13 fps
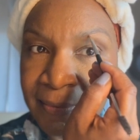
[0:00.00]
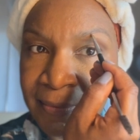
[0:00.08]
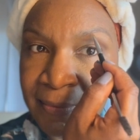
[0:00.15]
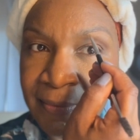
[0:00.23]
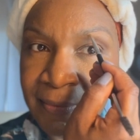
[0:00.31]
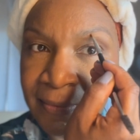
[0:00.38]

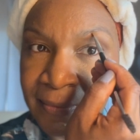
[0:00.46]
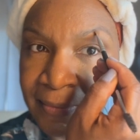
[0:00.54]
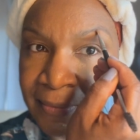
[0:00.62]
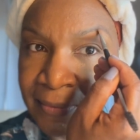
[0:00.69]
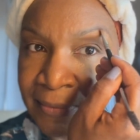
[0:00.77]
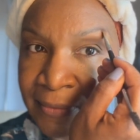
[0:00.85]

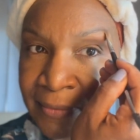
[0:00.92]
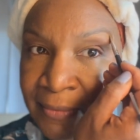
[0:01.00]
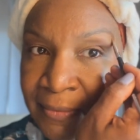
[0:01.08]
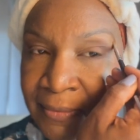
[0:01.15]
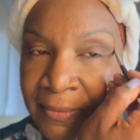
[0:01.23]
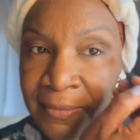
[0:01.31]

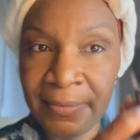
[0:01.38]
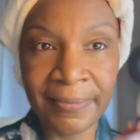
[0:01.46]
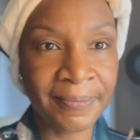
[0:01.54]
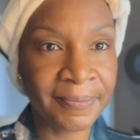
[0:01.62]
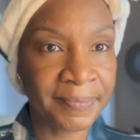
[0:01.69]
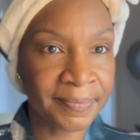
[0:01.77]

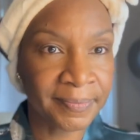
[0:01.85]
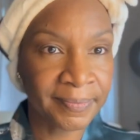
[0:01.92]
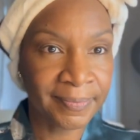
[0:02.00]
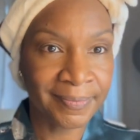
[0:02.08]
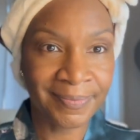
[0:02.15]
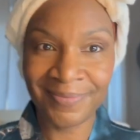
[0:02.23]
Nothing is said.